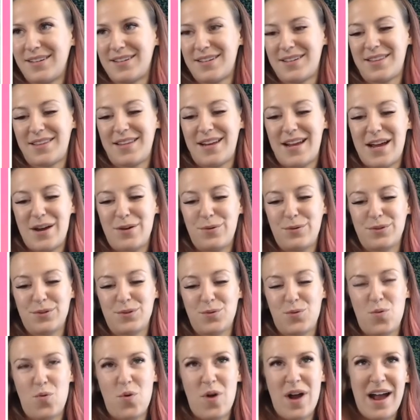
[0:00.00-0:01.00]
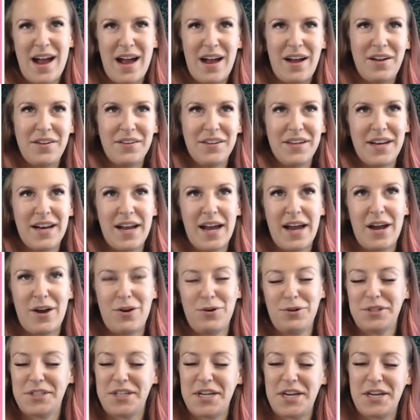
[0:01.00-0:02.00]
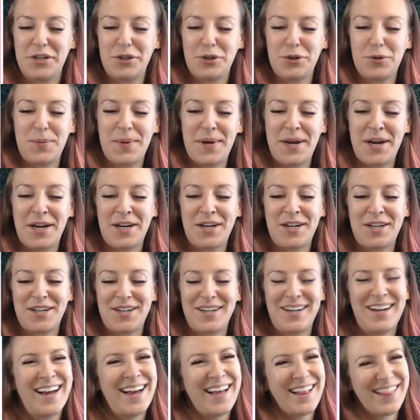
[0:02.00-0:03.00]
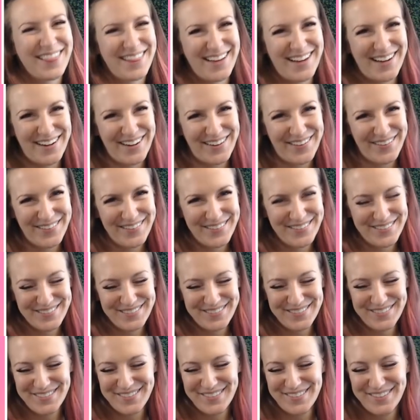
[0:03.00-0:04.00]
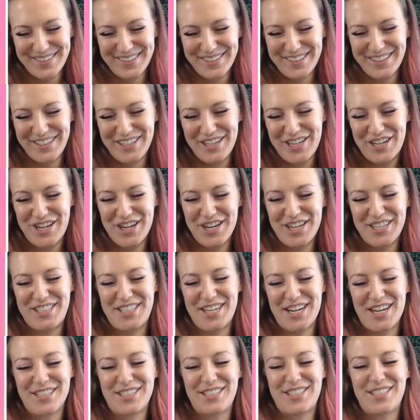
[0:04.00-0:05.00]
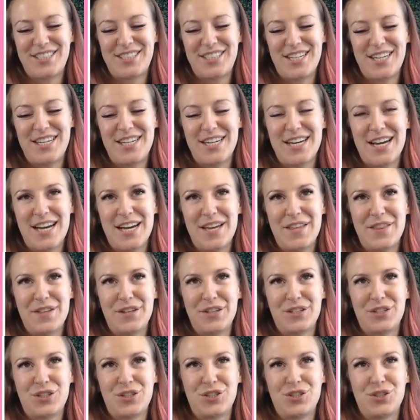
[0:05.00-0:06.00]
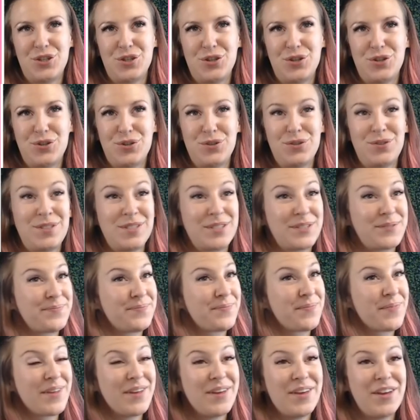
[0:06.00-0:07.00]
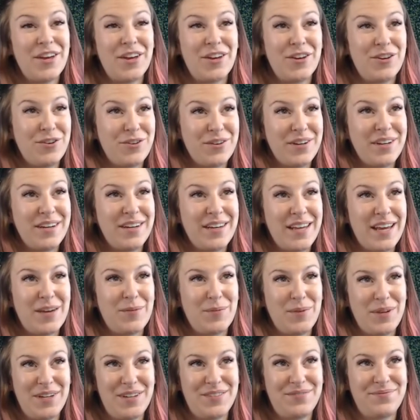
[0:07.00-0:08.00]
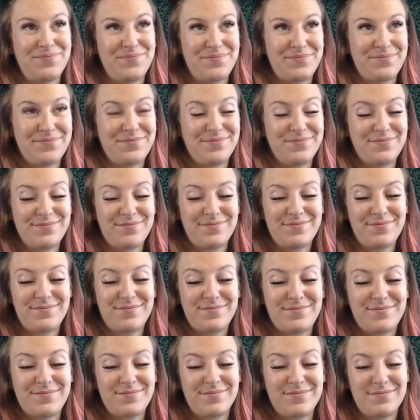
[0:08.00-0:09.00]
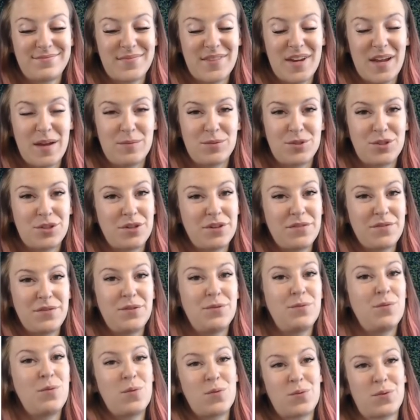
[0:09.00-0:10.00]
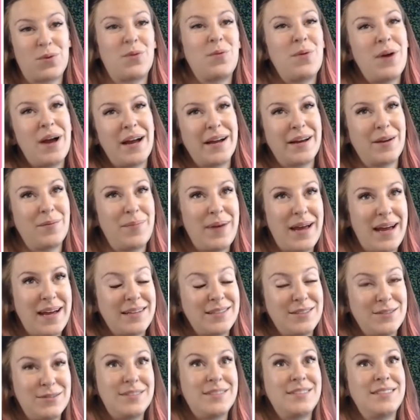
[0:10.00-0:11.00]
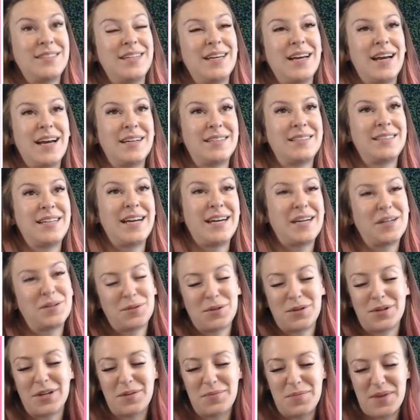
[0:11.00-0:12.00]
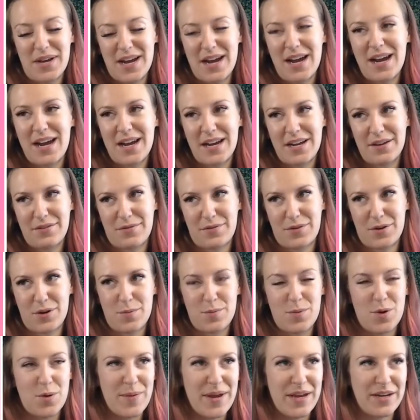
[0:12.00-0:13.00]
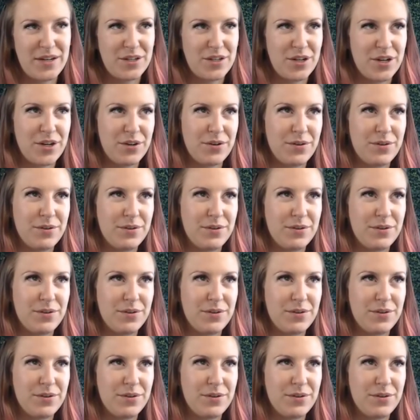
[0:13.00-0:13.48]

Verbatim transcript: that I was wilding out, Tender Bear. Hello. Good to see ya in the studs. You did get me. I'm sure if you rewinded back, you'd see a terror in my eye for a momento.